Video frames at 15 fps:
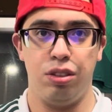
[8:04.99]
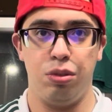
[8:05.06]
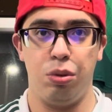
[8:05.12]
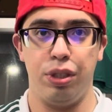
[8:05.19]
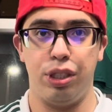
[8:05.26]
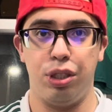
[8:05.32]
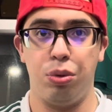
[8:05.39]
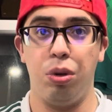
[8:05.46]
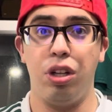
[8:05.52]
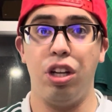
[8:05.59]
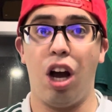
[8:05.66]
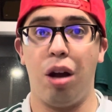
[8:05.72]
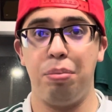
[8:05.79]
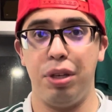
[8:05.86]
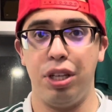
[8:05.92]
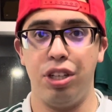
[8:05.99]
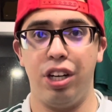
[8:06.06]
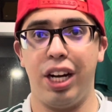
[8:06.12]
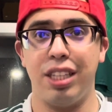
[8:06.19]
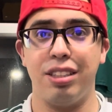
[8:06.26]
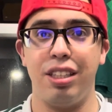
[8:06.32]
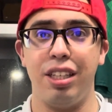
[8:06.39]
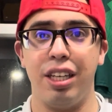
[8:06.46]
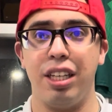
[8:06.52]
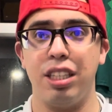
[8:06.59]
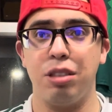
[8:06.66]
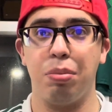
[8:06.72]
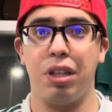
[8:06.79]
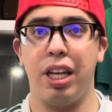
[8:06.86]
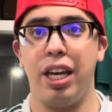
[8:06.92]
which would not be good as he
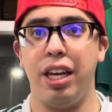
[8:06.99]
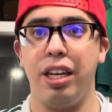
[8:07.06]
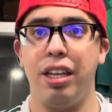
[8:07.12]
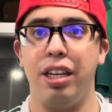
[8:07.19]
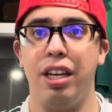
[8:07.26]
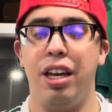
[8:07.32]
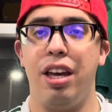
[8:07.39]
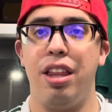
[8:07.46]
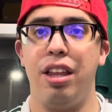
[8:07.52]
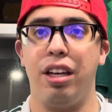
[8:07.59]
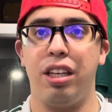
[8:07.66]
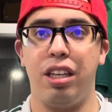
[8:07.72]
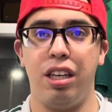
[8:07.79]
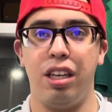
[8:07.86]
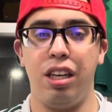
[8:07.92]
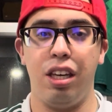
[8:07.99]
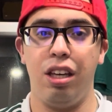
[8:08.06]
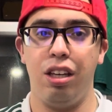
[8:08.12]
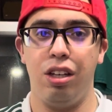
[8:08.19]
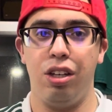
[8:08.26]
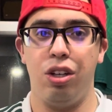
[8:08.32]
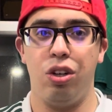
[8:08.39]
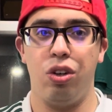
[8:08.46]
is playing the key